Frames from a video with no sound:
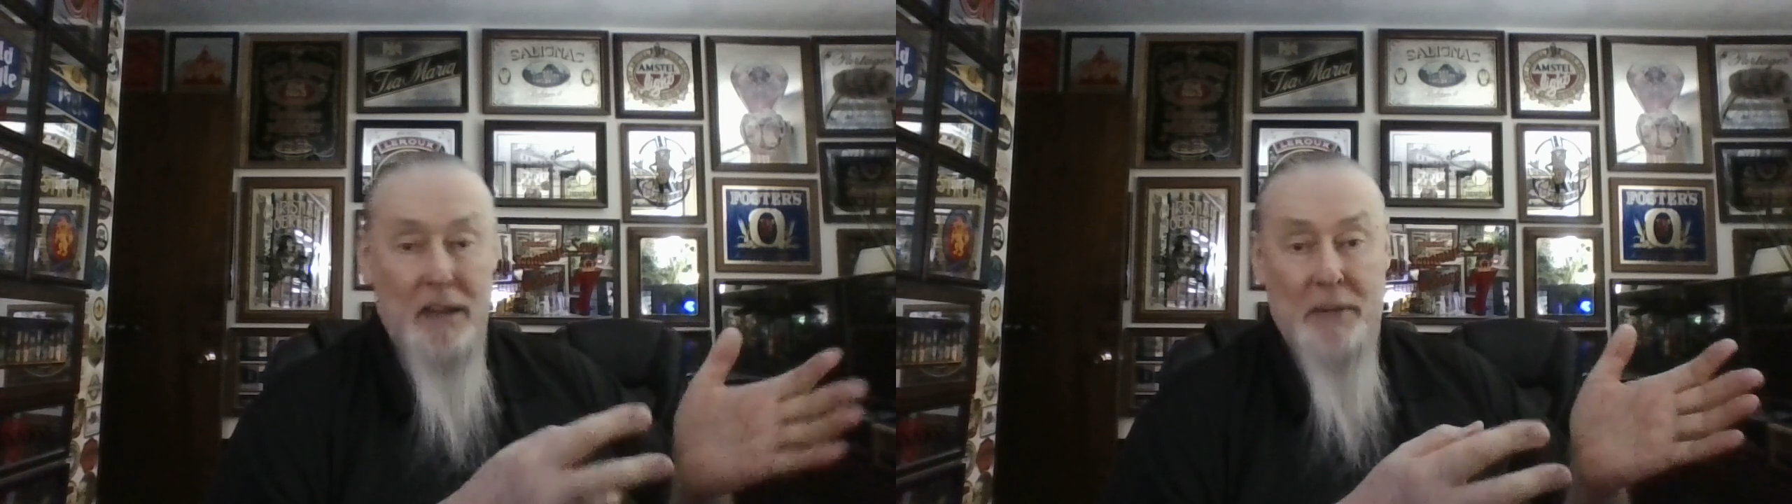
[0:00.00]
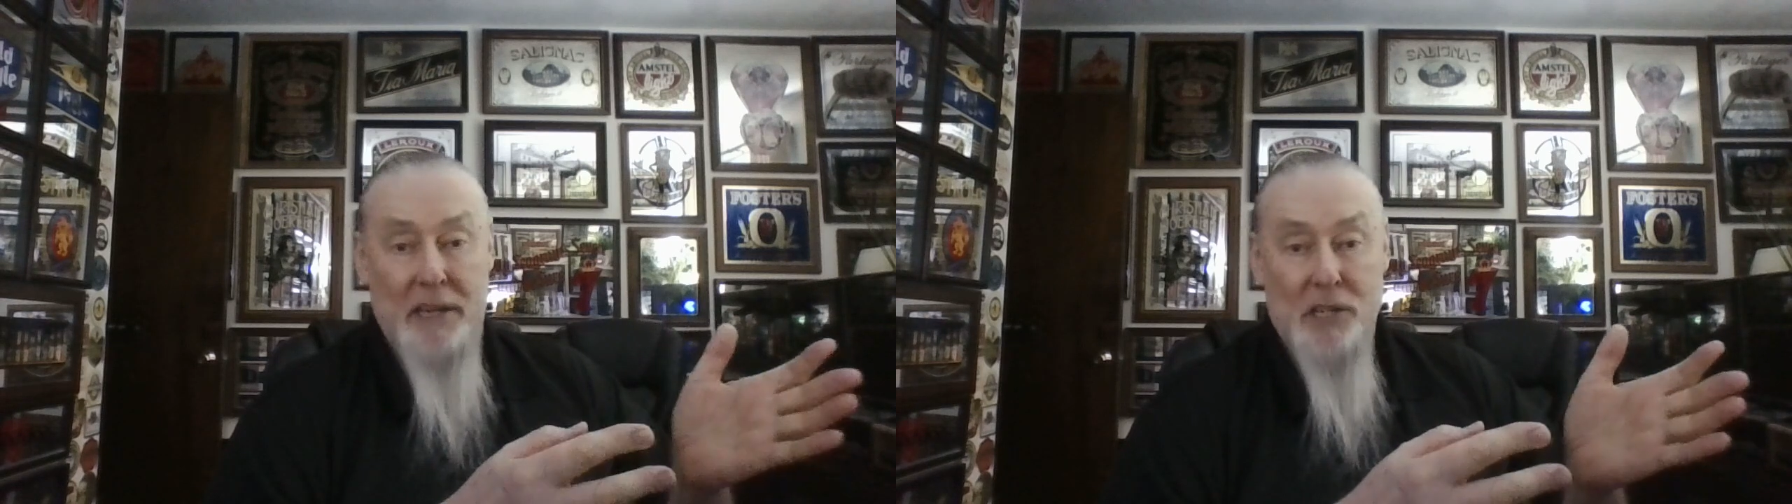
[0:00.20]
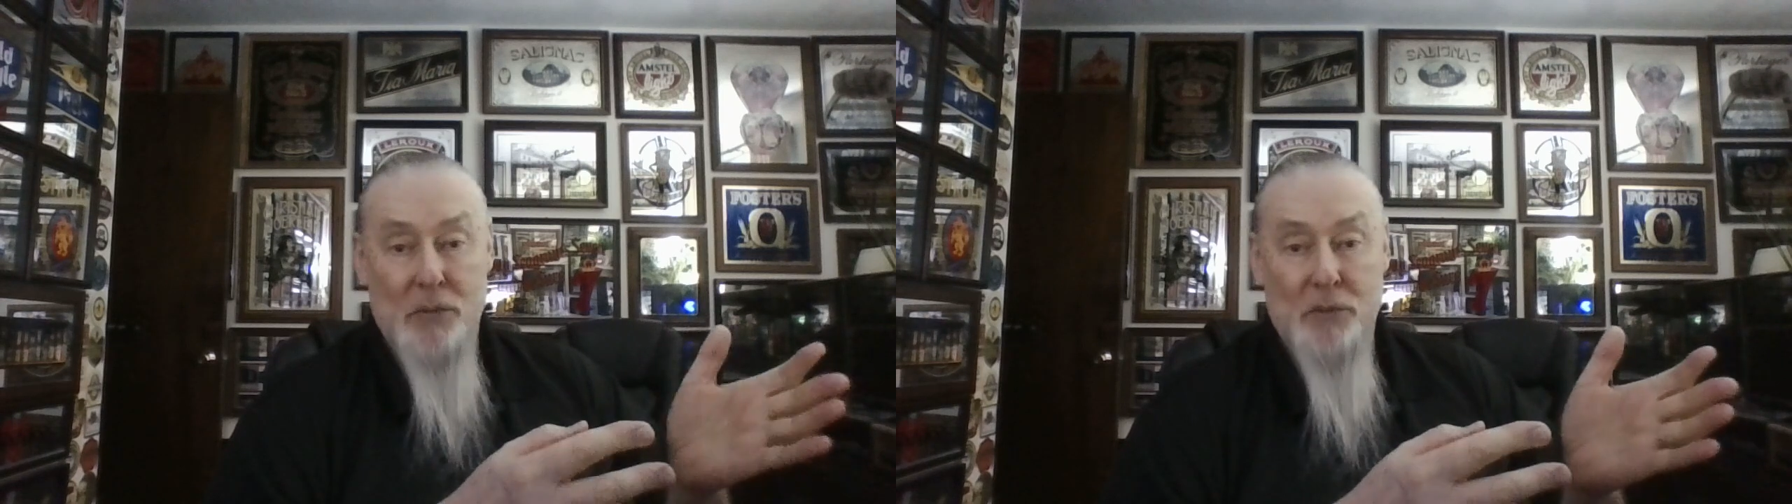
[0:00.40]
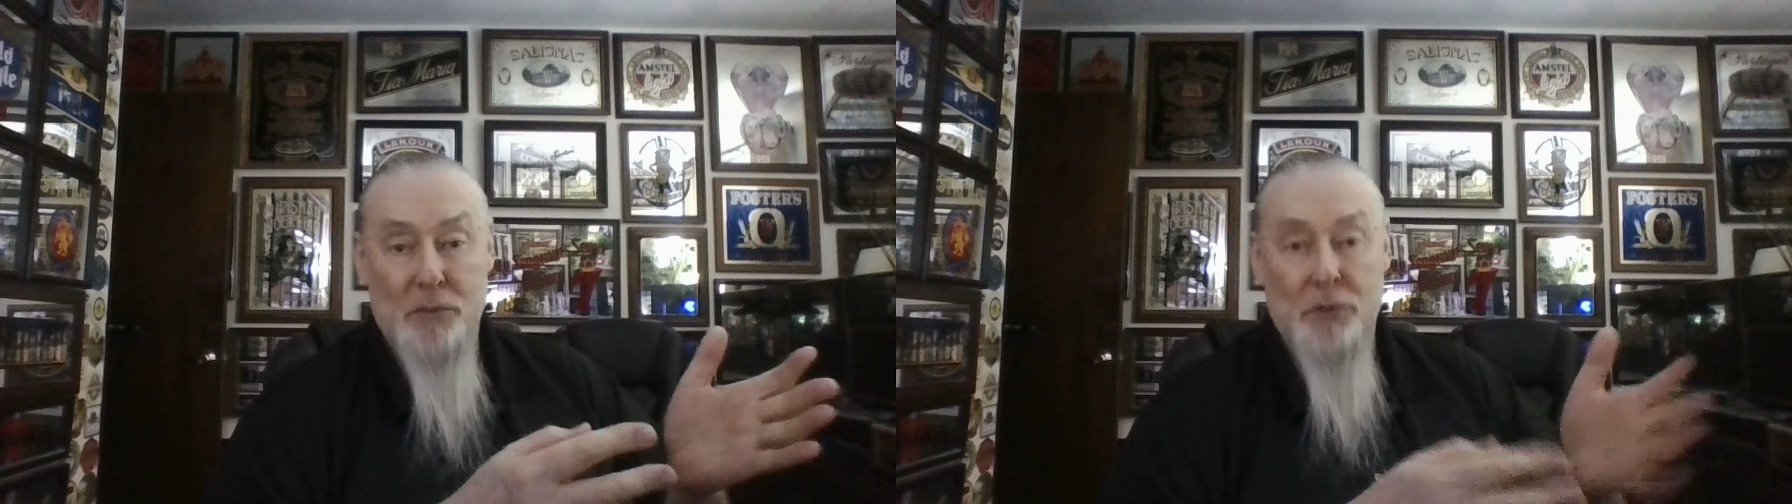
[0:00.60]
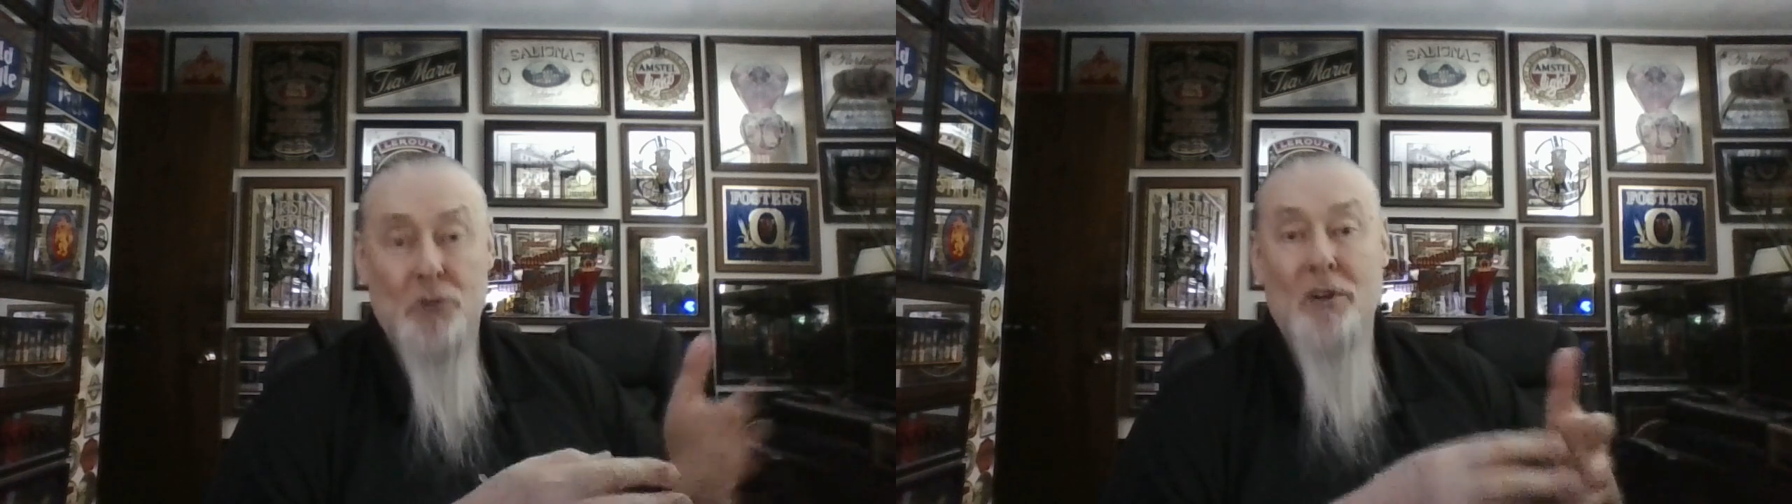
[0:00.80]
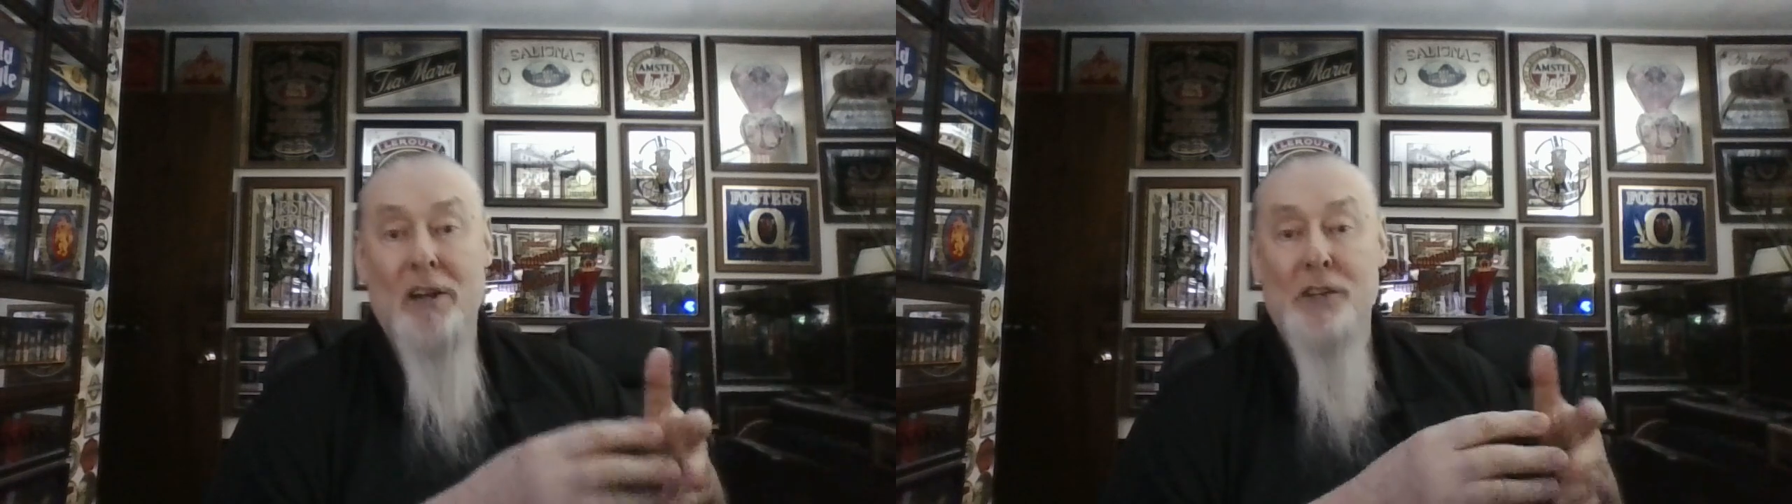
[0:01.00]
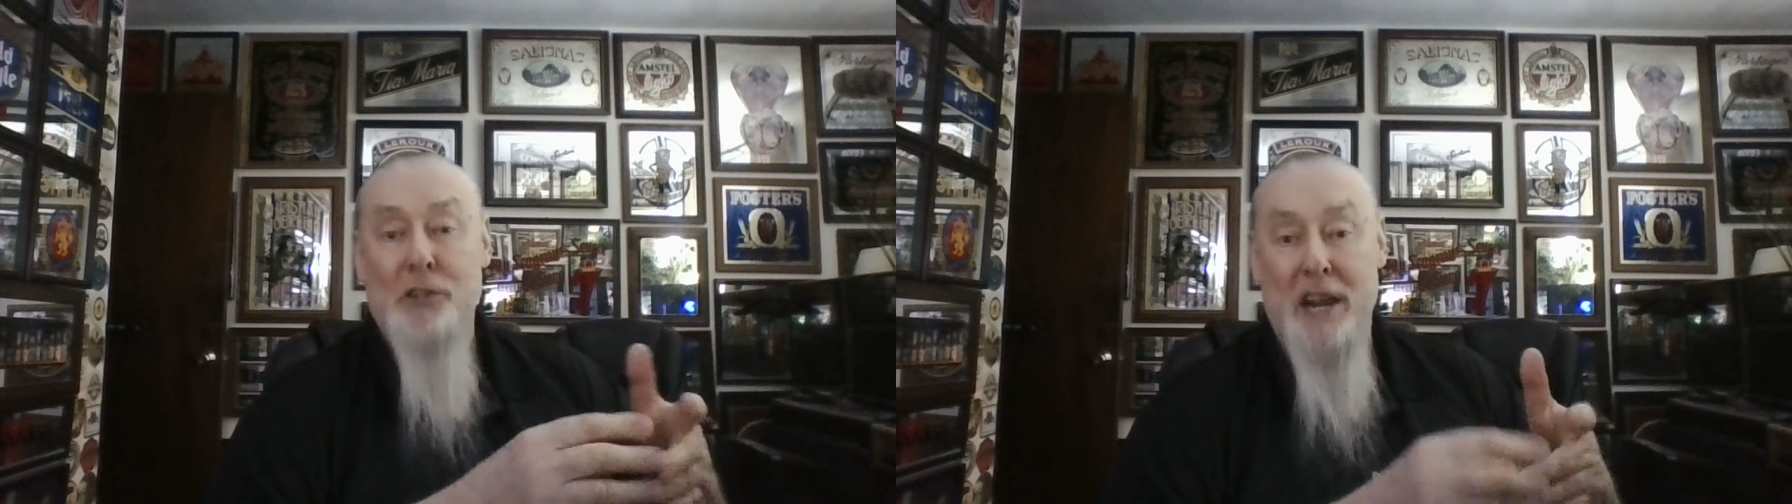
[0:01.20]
that means it was brewed on